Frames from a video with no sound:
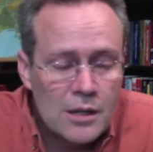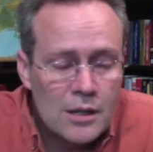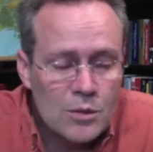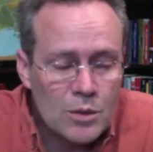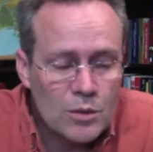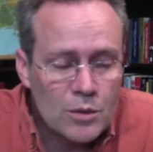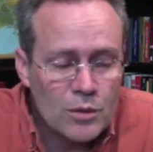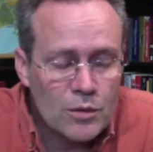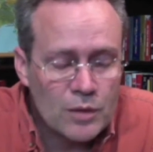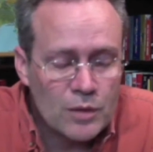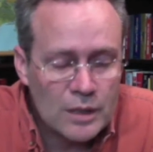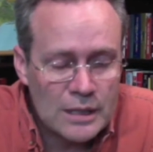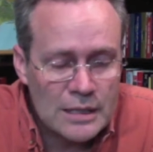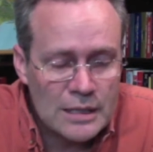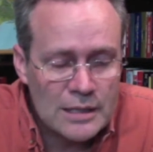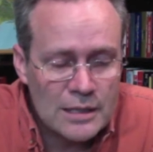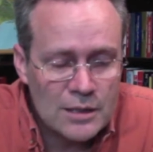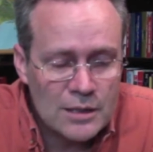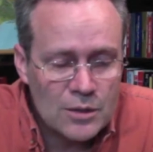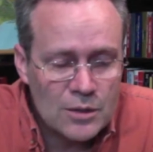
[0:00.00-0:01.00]
We
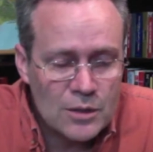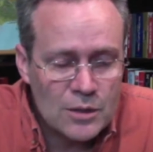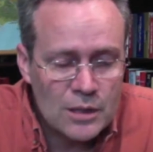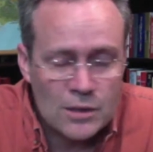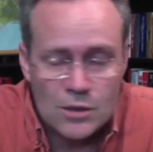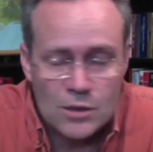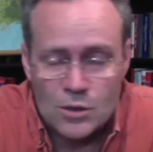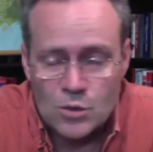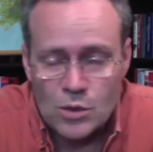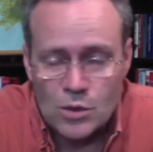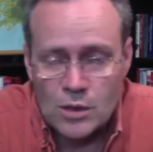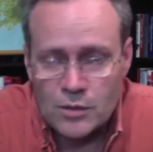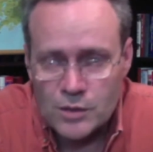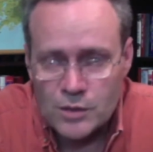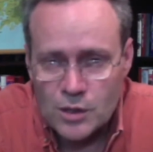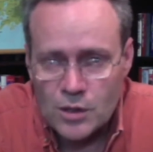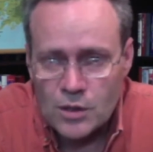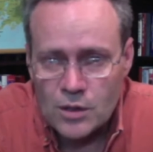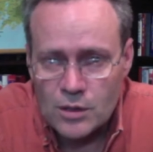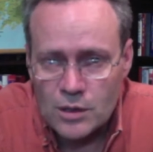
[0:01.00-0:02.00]
re-released it in 2012 as
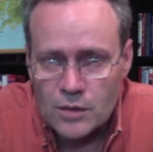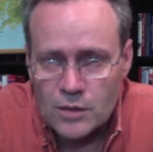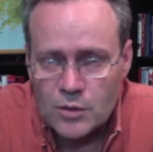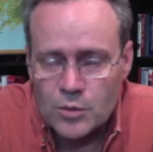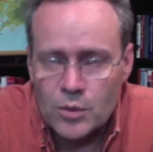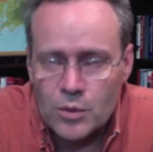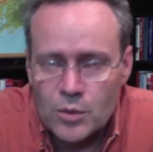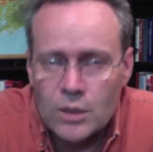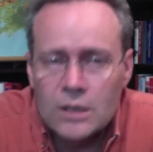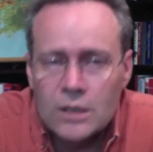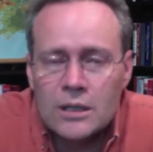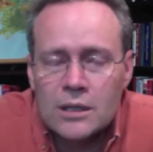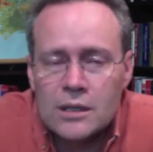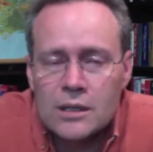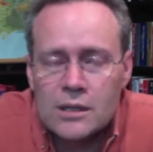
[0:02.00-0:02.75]
a hardcover book,